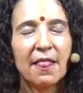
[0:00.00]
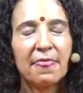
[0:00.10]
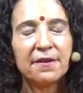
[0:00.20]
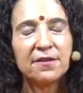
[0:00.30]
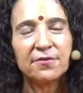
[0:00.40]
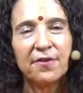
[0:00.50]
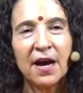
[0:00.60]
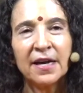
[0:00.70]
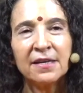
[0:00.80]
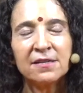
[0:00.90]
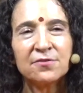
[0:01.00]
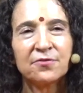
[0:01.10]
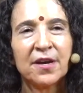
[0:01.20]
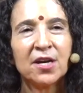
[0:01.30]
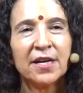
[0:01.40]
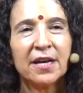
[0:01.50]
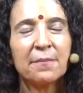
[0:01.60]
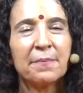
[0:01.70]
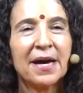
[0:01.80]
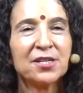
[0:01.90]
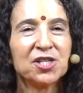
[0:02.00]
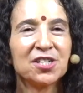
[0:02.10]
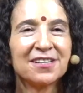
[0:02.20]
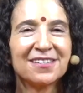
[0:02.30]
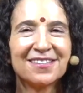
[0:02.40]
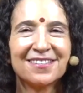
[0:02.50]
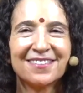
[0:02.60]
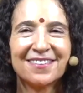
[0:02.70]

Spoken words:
The divine is very compassionate